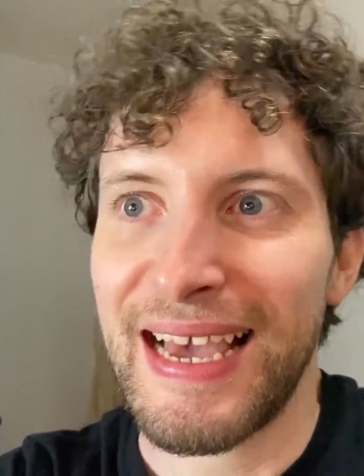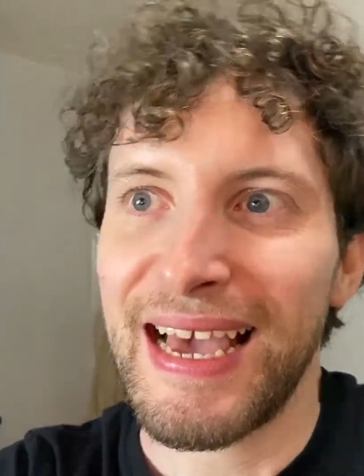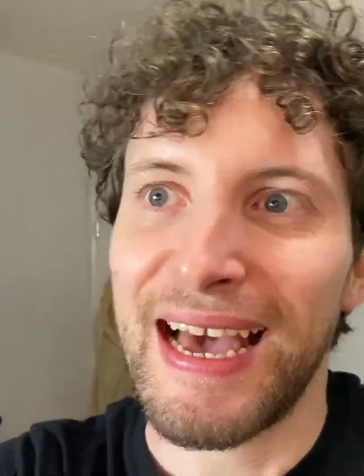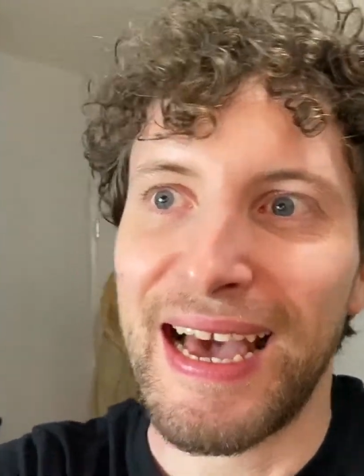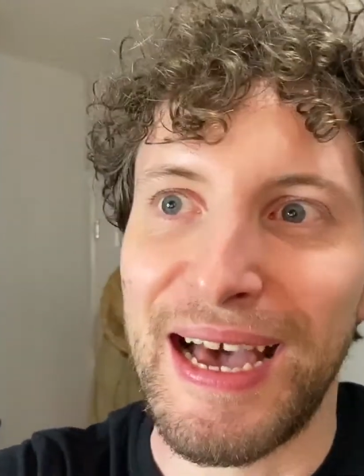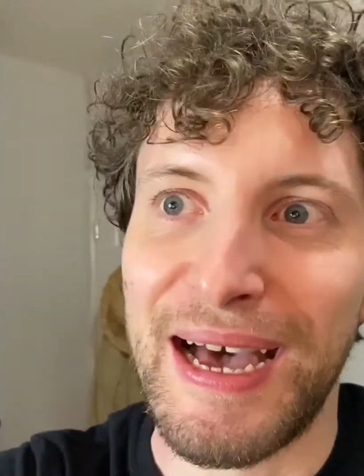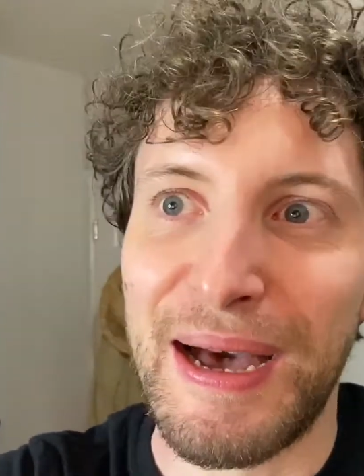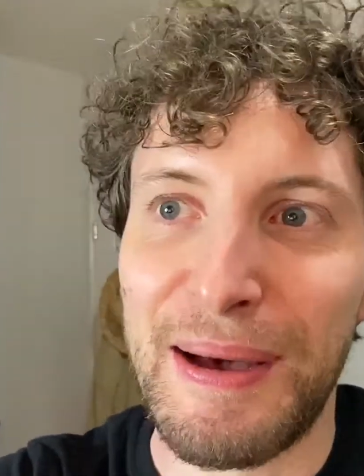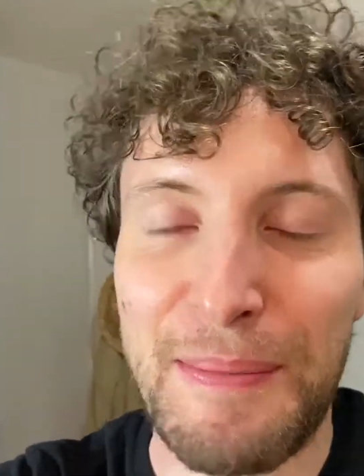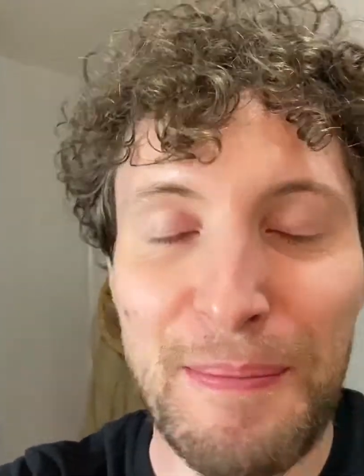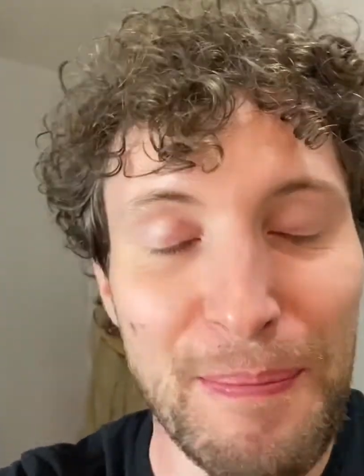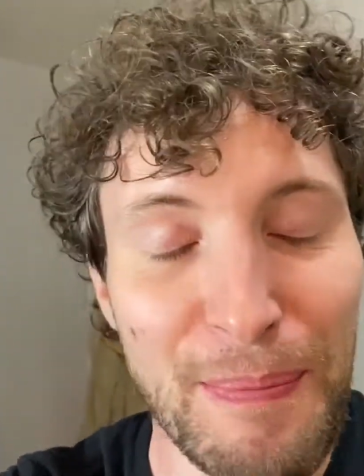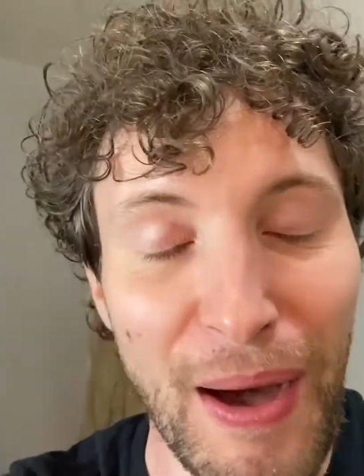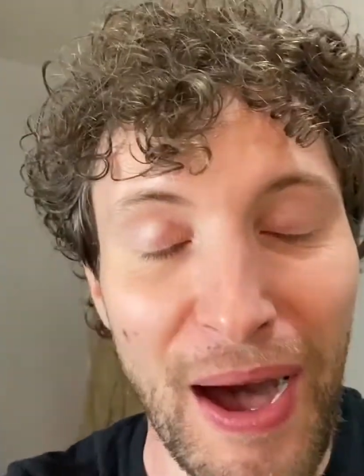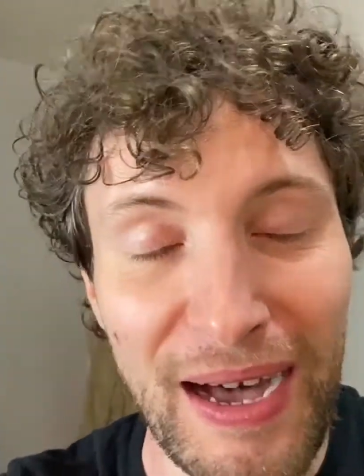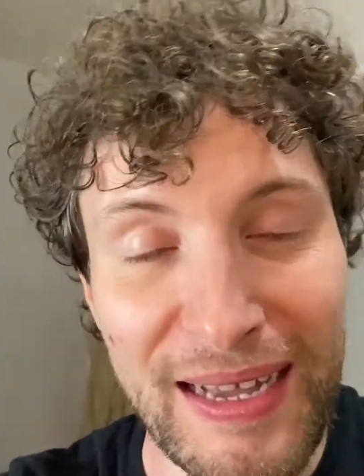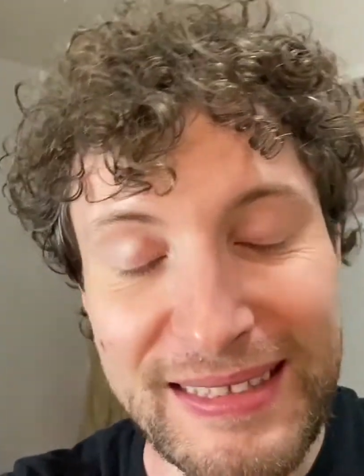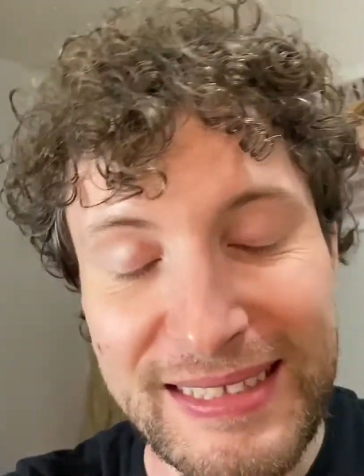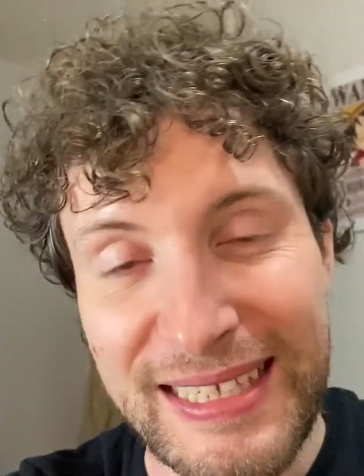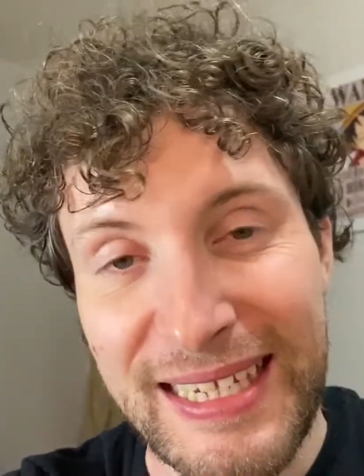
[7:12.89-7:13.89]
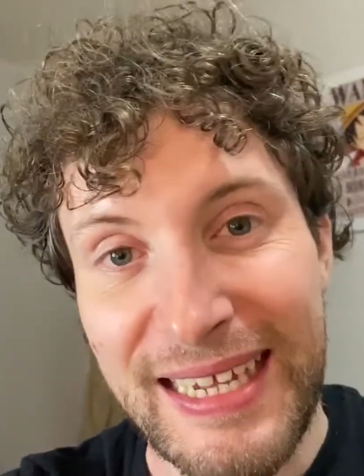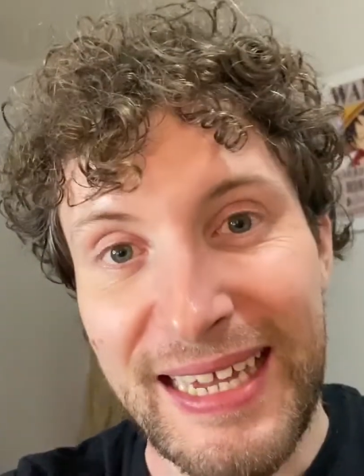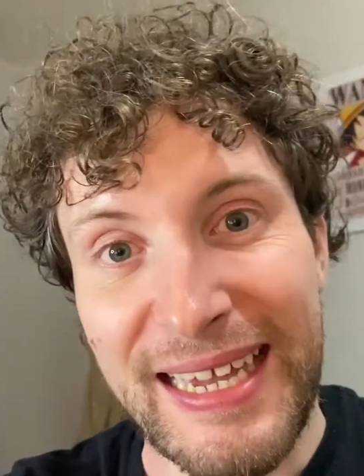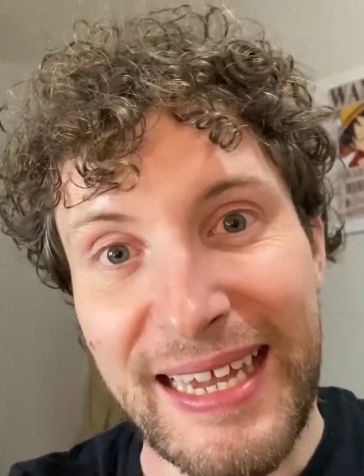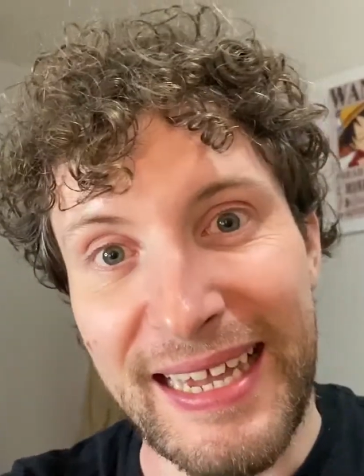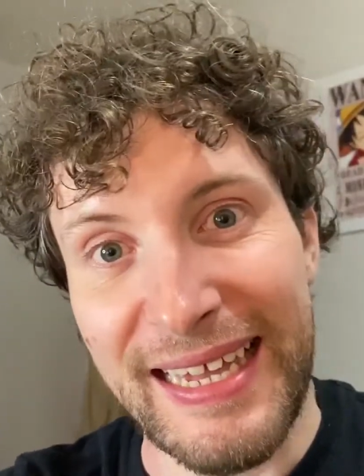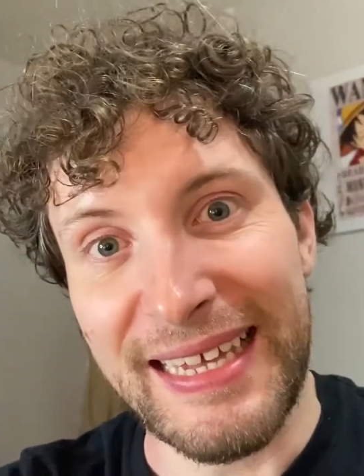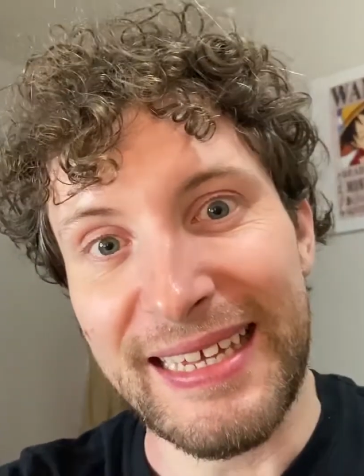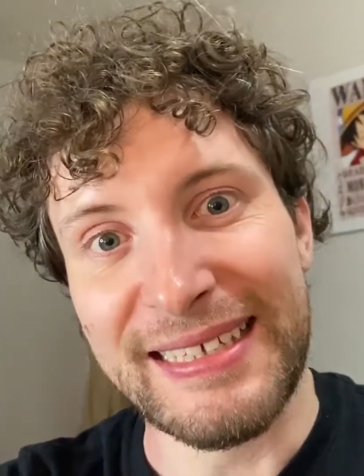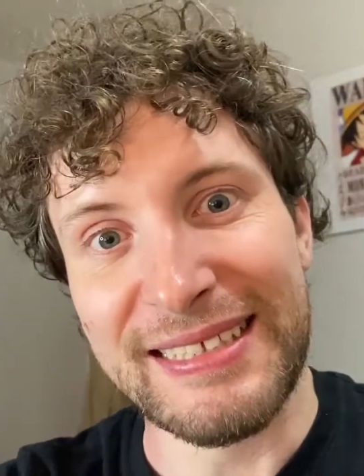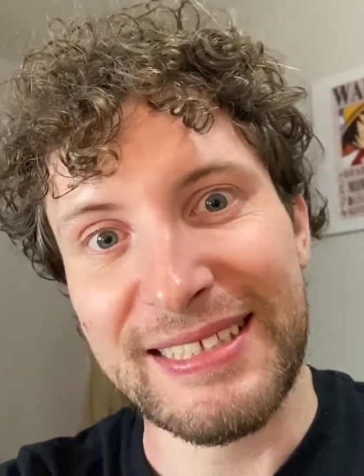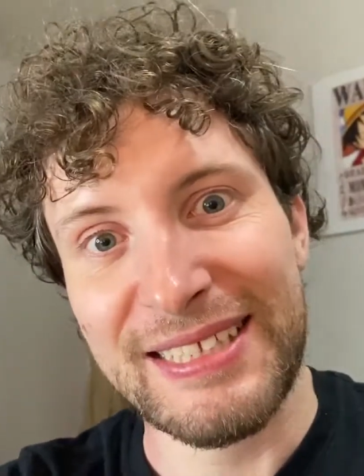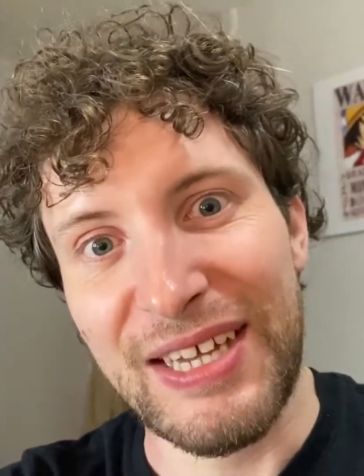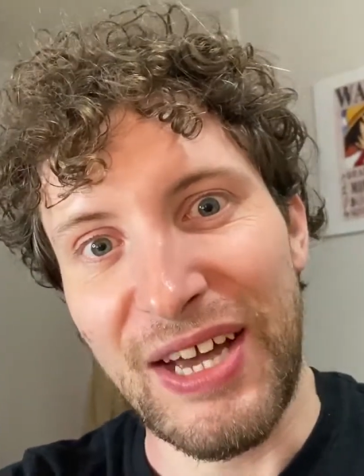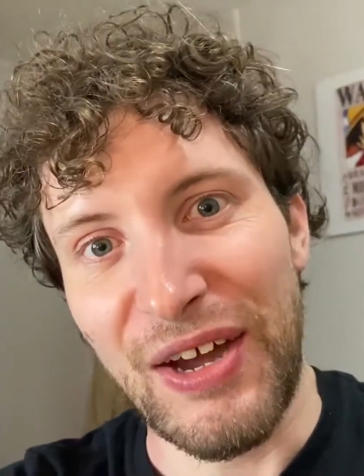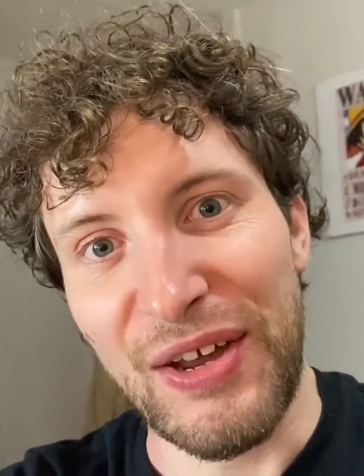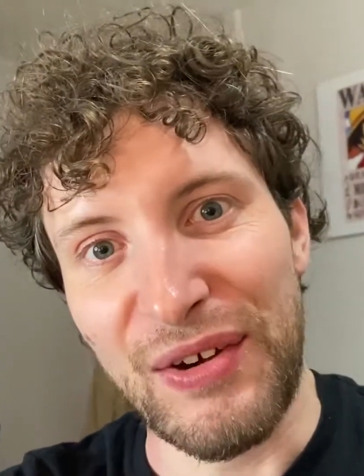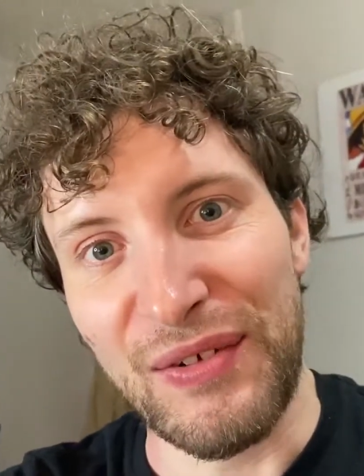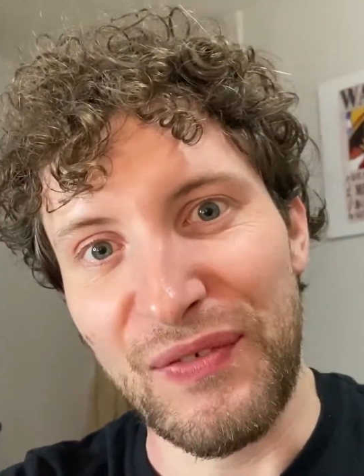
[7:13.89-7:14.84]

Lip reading: but it is kind